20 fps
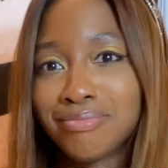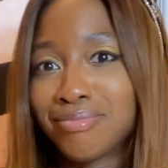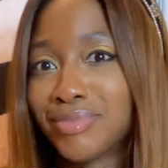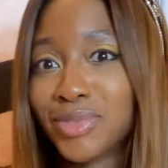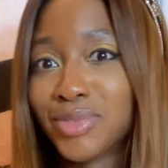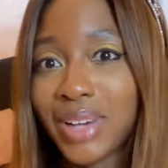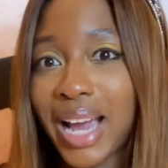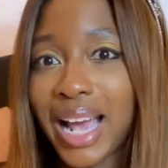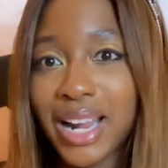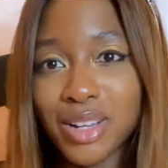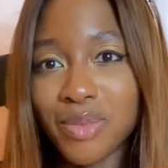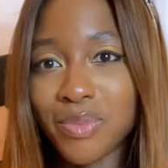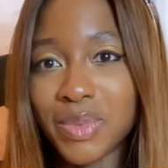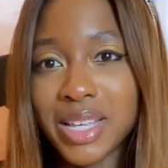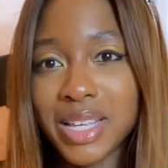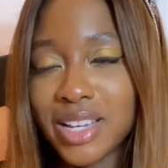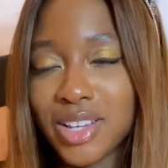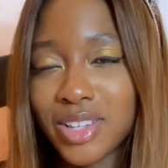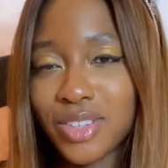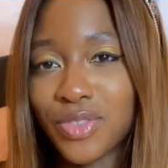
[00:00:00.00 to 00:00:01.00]

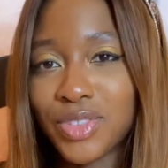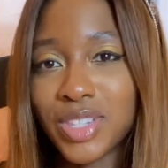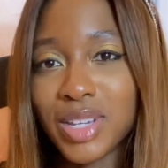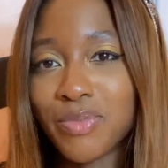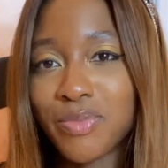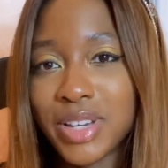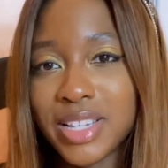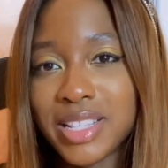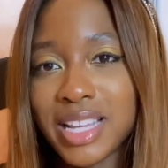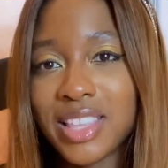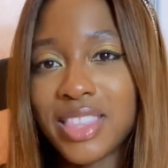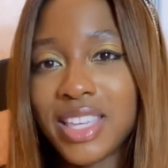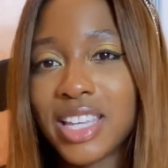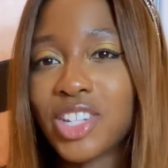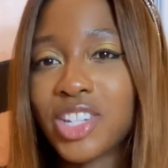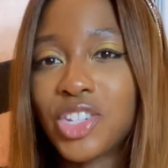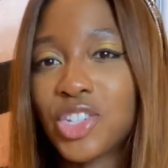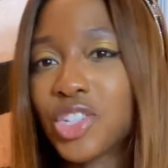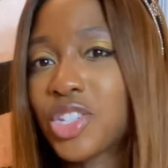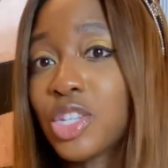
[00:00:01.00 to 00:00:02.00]
randomly because for some reason I
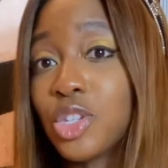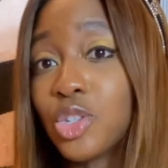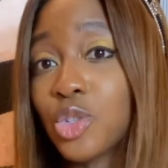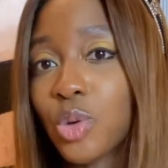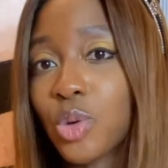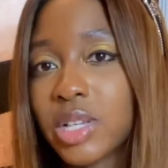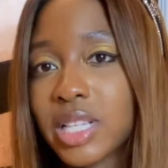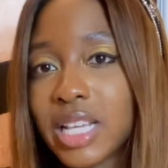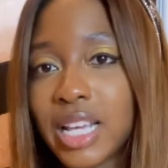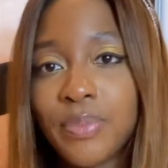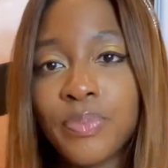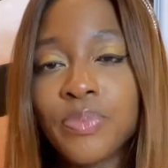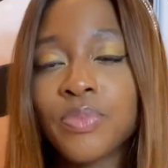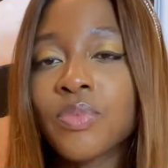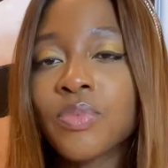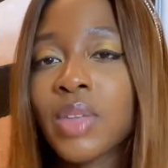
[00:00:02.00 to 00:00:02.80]
think she just enjoys it.